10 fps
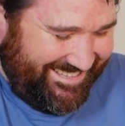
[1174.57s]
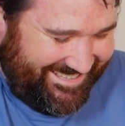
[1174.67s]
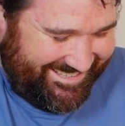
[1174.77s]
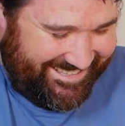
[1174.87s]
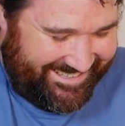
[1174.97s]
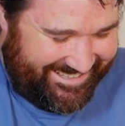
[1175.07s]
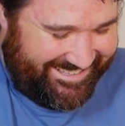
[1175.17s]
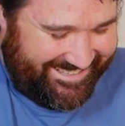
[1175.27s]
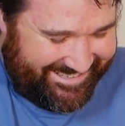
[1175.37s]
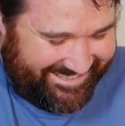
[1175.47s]

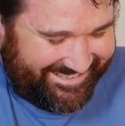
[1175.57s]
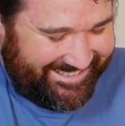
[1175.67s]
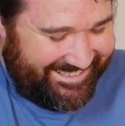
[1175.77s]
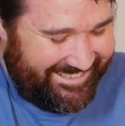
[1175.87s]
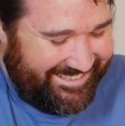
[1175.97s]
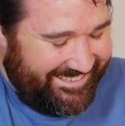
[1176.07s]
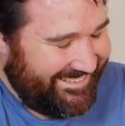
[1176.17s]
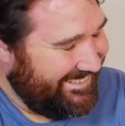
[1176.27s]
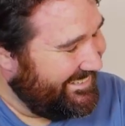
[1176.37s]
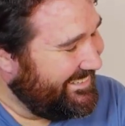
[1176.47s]

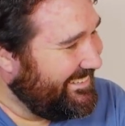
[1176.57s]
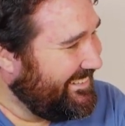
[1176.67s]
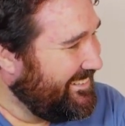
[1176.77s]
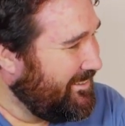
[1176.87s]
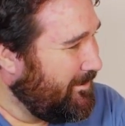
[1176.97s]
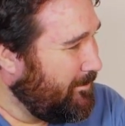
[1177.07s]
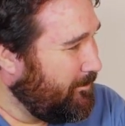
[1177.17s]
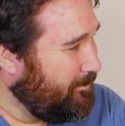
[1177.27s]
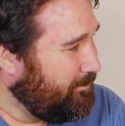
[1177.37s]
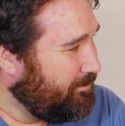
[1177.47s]

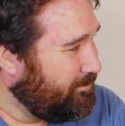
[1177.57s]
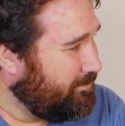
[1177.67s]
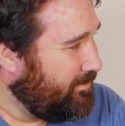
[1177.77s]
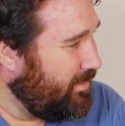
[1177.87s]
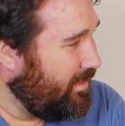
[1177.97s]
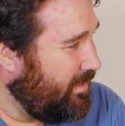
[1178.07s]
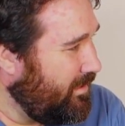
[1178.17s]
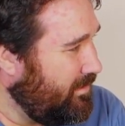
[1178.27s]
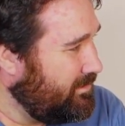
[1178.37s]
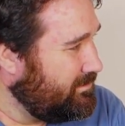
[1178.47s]

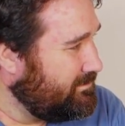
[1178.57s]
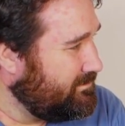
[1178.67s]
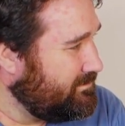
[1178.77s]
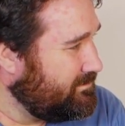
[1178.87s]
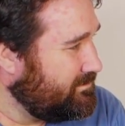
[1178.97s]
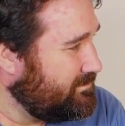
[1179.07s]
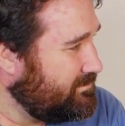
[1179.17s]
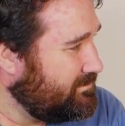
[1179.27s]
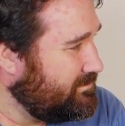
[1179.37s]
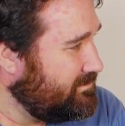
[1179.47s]

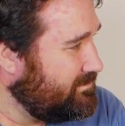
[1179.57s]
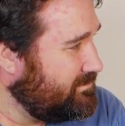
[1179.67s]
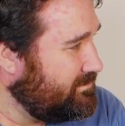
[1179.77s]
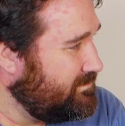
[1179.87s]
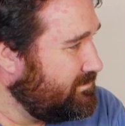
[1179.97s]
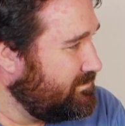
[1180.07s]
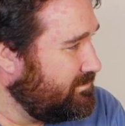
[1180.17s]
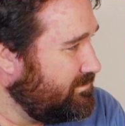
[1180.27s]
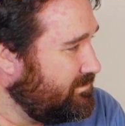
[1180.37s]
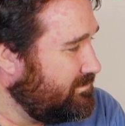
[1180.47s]

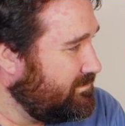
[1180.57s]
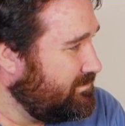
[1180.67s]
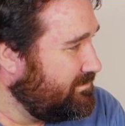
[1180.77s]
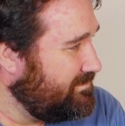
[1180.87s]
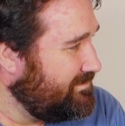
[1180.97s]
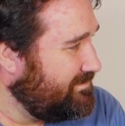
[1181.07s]
No words are spoken by the person on screen.